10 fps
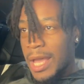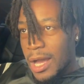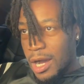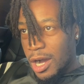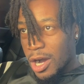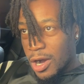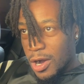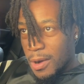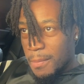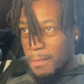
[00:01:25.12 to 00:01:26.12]

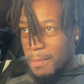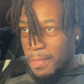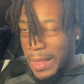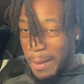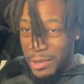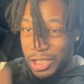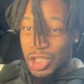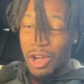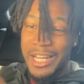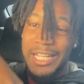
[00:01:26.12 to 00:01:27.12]
Um, I'm going to
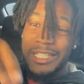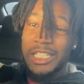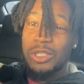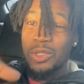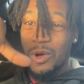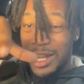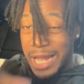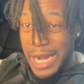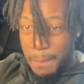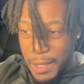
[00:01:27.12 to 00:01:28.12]
start like this to a
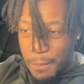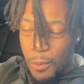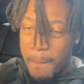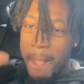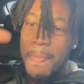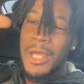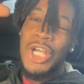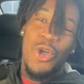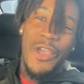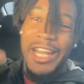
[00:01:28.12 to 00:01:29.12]
lot of people.
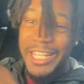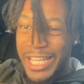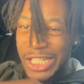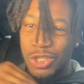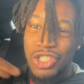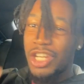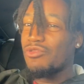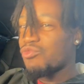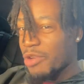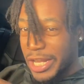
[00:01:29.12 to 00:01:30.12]
Go ahead and get your shit
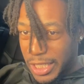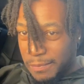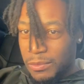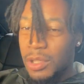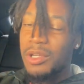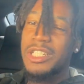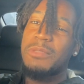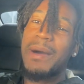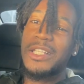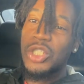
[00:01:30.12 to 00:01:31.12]
ready because it's
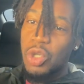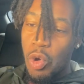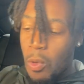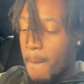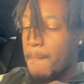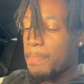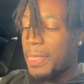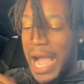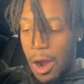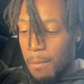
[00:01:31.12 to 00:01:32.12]
about to go
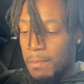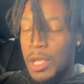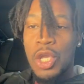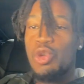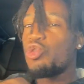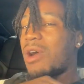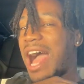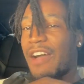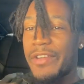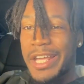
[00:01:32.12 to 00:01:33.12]
down. You don't
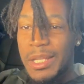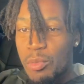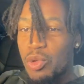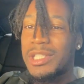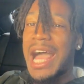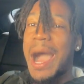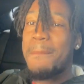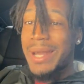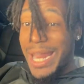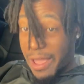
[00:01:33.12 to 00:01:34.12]
have any more time
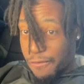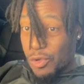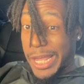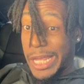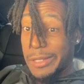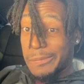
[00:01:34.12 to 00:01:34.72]
left, okay?